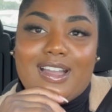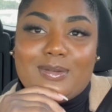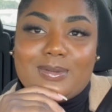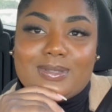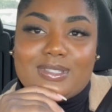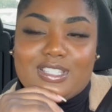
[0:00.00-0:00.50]
I
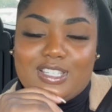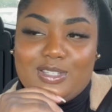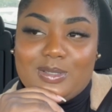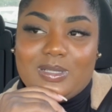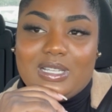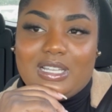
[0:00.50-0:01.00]
will see
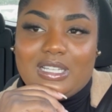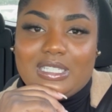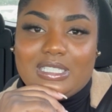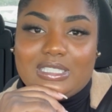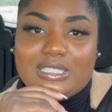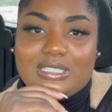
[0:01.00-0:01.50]
you
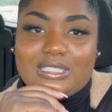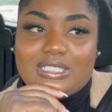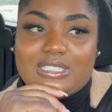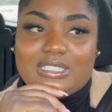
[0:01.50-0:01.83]
guys